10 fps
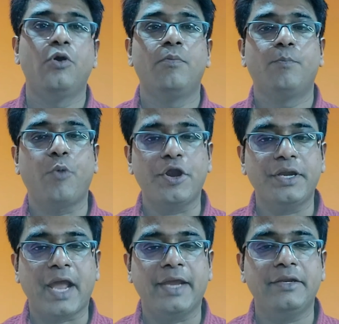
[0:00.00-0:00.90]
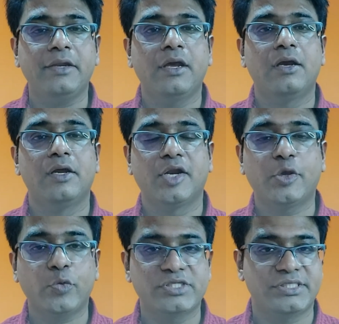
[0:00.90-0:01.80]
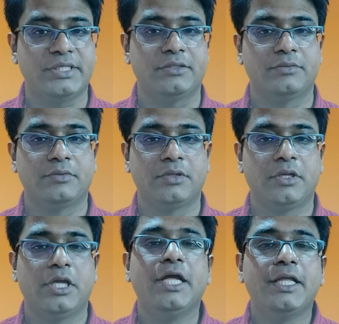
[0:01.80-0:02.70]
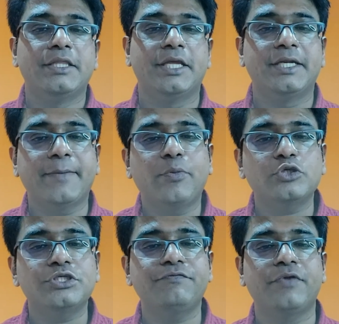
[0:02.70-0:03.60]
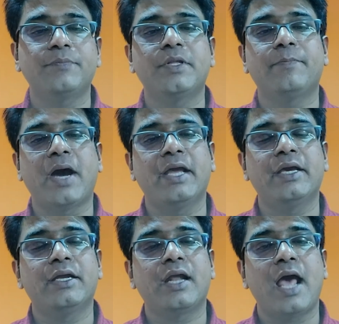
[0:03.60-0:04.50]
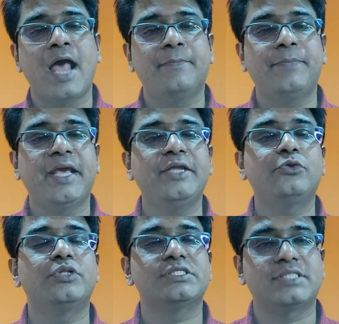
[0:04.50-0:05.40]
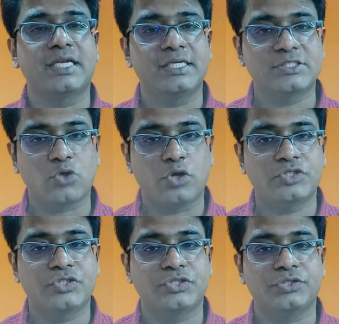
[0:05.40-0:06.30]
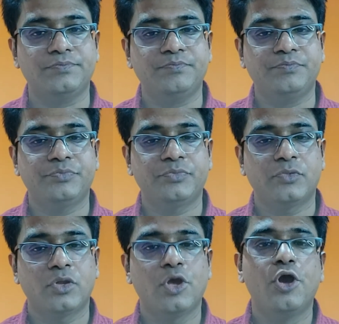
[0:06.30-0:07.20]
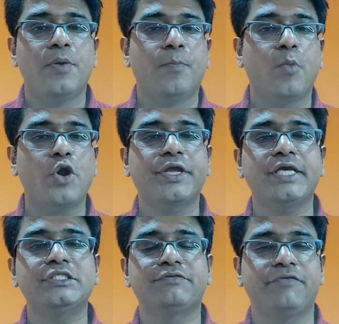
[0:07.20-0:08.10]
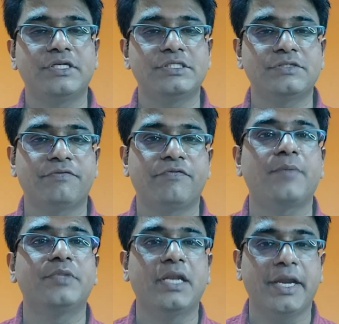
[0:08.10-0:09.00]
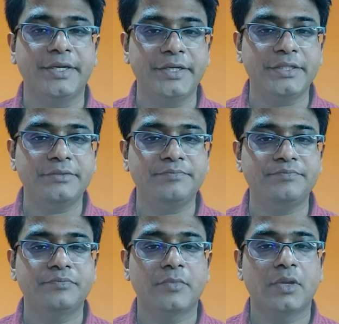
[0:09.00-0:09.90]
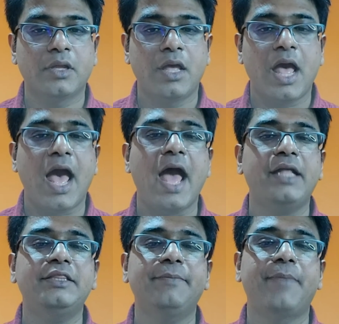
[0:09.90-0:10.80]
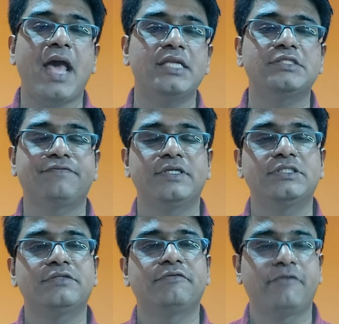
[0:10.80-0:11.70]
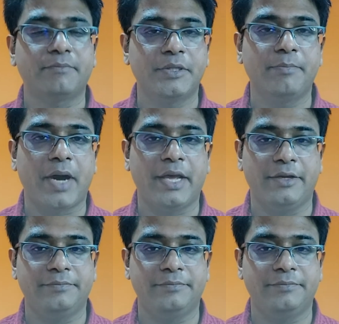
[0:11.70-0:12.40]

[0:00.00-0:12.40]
Point 9, requesting the deposit from the buyer and paying to the seller's solicitor, mortgage funds from the lender, and the balance funds from the buyer.